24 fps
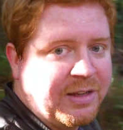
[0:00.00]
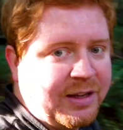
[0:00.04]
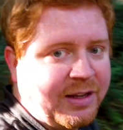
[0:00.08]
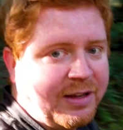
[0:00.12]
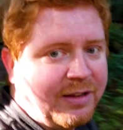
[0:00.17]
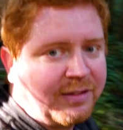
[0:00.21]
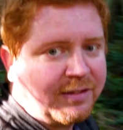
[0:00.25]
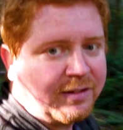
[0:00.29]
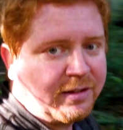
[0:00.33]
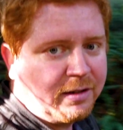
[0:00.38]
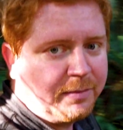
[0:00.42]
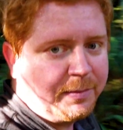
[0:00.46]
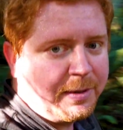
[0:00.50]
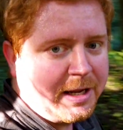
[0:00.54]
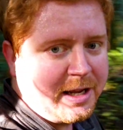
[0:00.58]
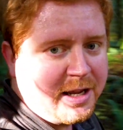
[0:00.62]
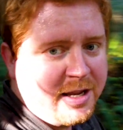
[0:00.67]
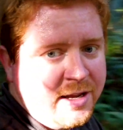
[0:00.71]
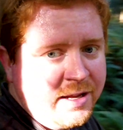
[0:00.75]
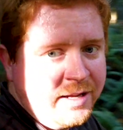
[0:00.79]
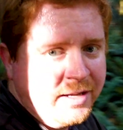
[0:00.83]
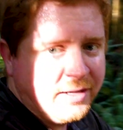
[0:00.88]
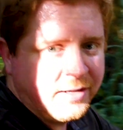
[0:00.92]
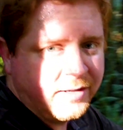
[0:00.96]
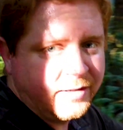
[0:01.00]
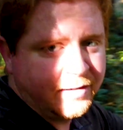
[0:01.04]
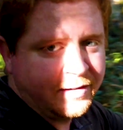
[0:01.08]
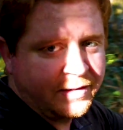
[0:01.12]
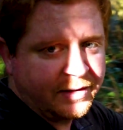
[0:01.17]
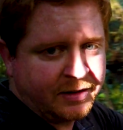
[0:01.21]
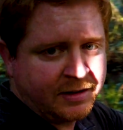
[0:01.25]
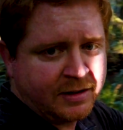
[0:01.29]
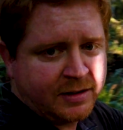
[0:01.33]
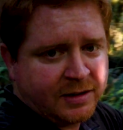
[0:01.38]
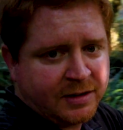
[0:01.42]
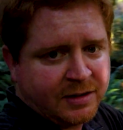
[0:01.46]
He's gonna be
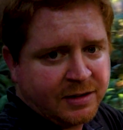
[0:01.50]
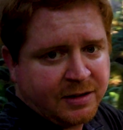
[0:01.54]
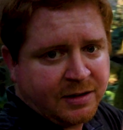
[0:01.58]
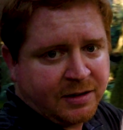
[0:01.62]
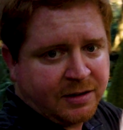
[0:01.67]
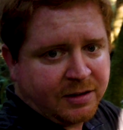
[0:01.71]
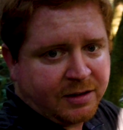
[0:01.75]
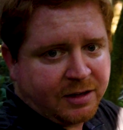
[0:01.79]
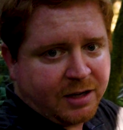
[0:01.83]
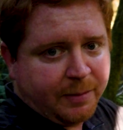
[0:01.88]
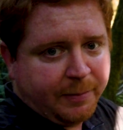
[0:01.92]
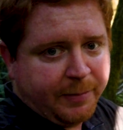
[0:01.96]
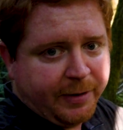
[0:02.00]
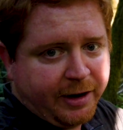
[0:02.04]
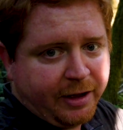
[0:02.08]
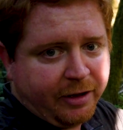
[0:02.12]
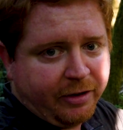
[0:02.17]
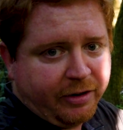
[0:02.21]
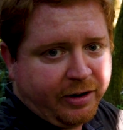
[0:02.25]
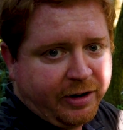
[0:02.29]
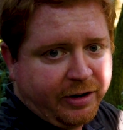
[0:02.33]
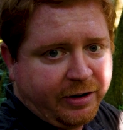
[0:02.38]
coming out